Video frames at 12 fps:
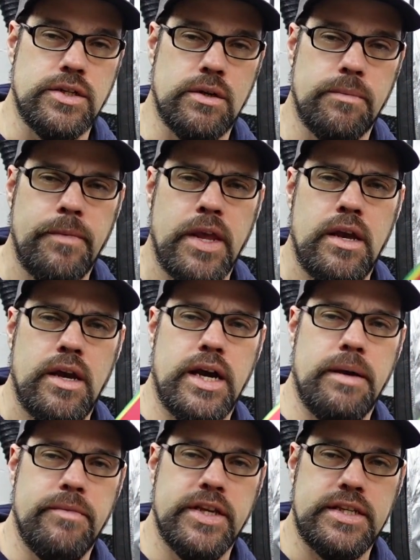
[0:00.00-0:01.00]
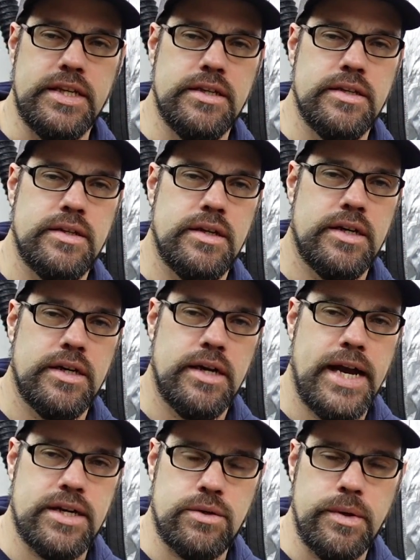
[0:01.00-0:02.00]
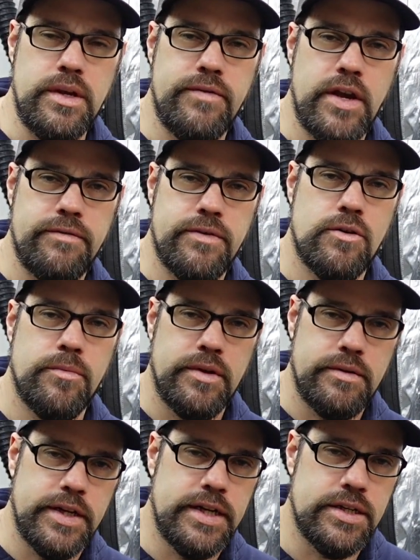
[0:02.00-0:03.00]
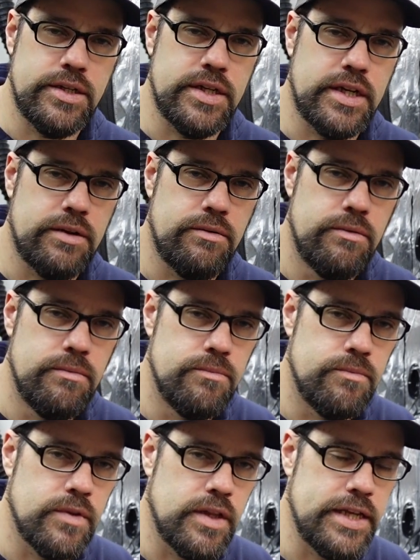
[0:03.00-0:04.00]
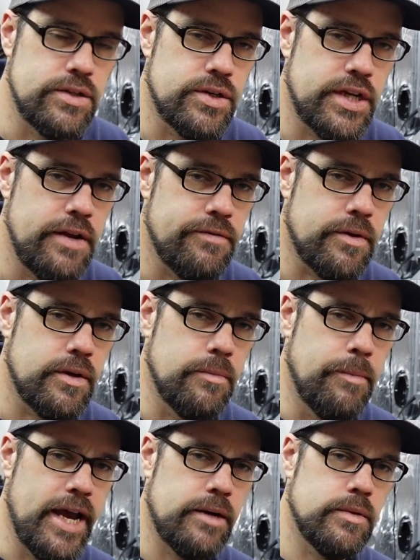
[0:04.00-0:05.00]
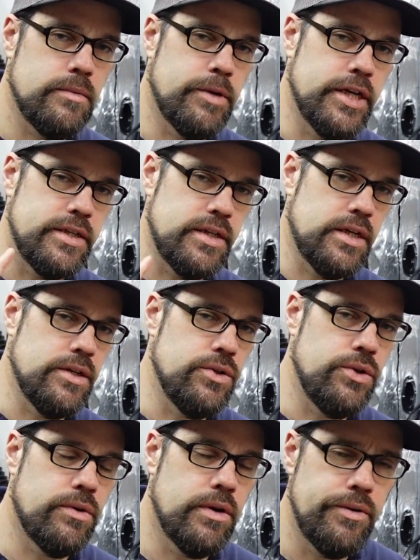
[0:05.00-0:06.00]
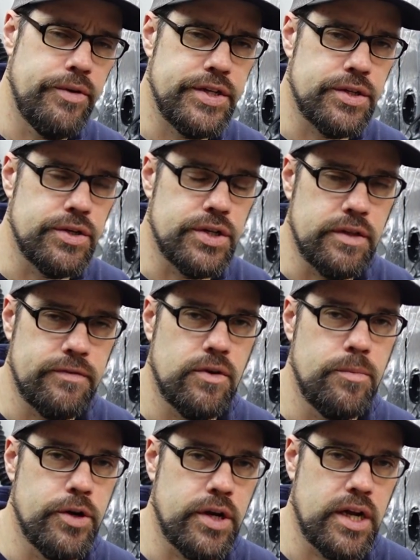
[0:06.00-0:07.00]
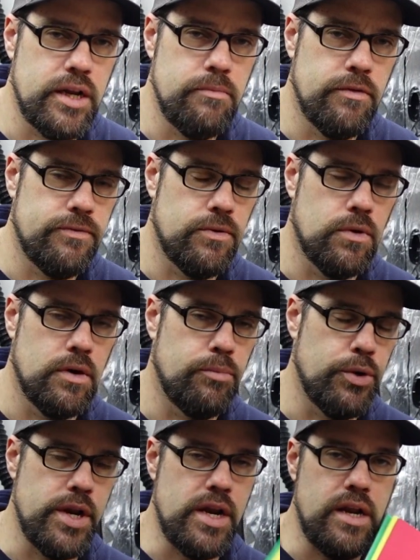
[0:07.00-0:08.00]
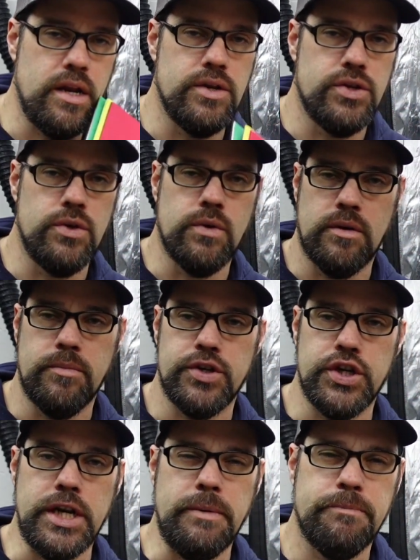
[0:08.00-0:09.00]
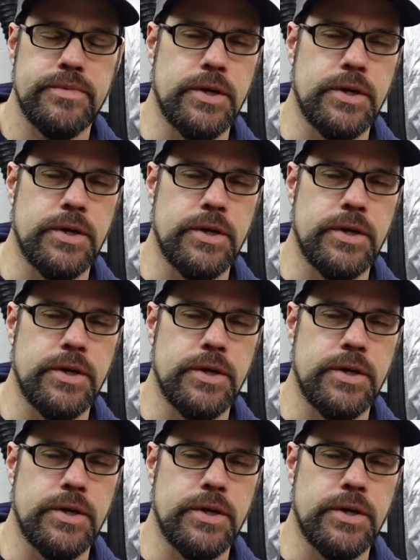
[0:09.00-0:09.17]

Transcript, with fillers: So um, this is uh, actual EVA foam. It is uh, laser safe, compatible, but uh, do your own research on the foam you're cutting before putting it into your machine.